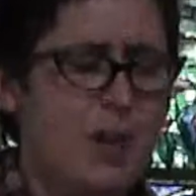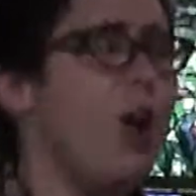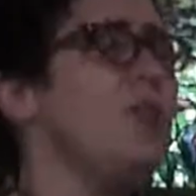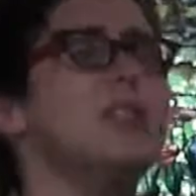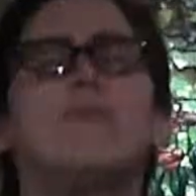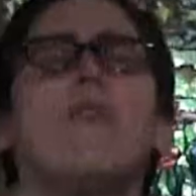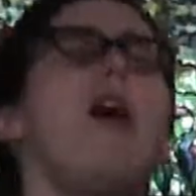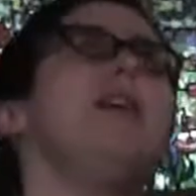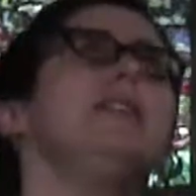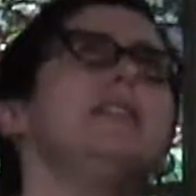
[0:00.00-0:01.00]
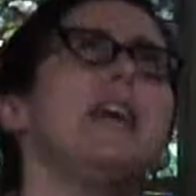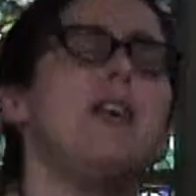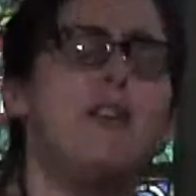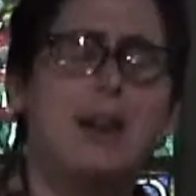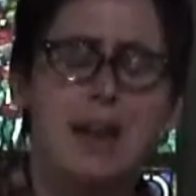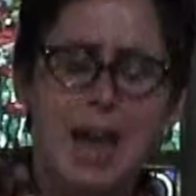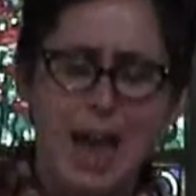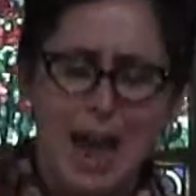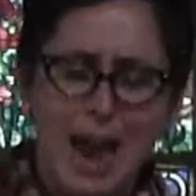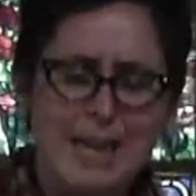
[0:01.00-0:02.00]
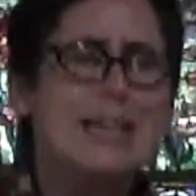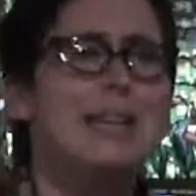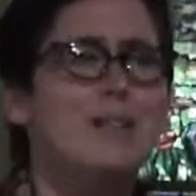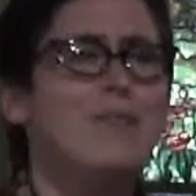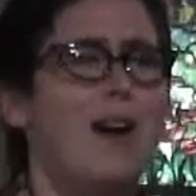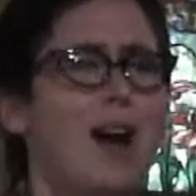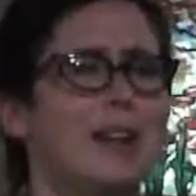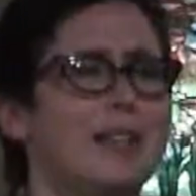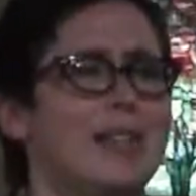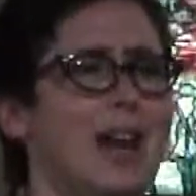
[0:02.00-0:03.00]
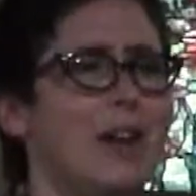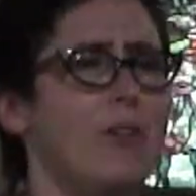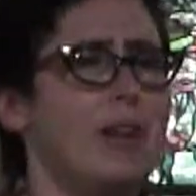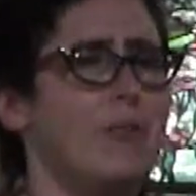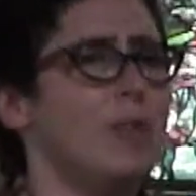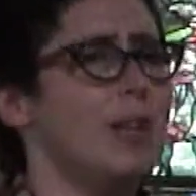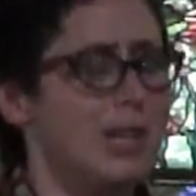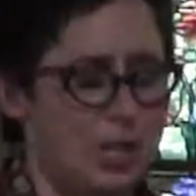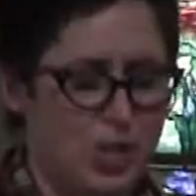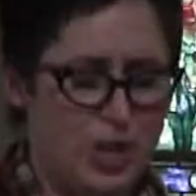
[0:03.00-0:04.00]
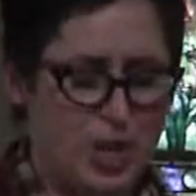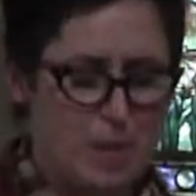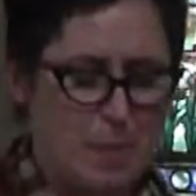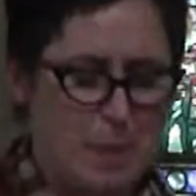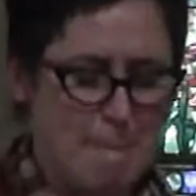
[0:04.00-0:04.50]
in all this voluntary and involuntary relationship?